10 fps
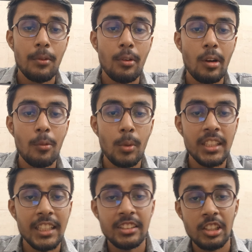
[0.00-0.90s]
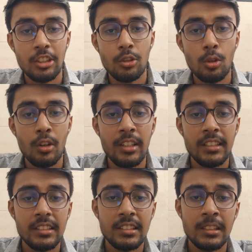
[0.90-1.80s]
forming the
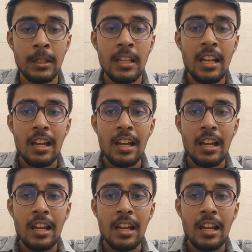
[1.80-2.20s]
centroids.